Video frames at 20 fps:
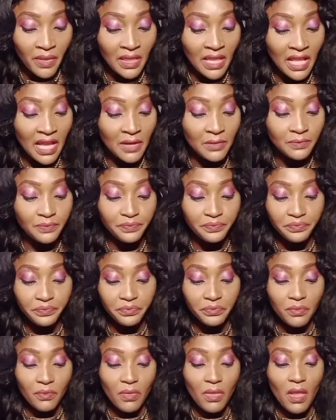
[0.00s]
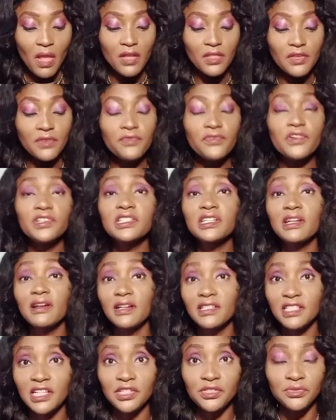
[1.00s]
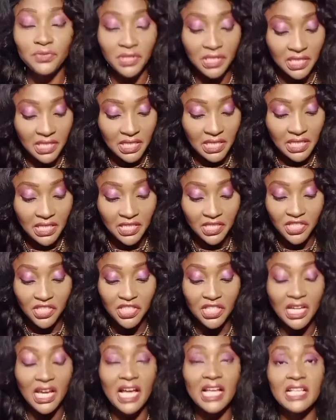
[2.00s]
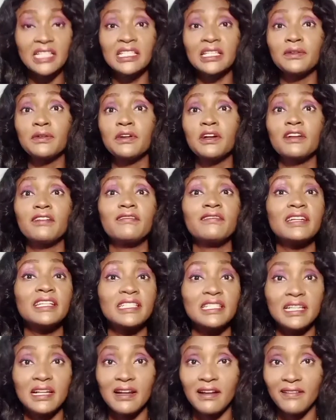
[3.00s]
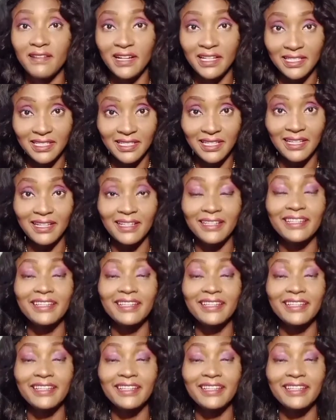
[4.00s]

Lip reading: Now, the first character trait is she has a great character.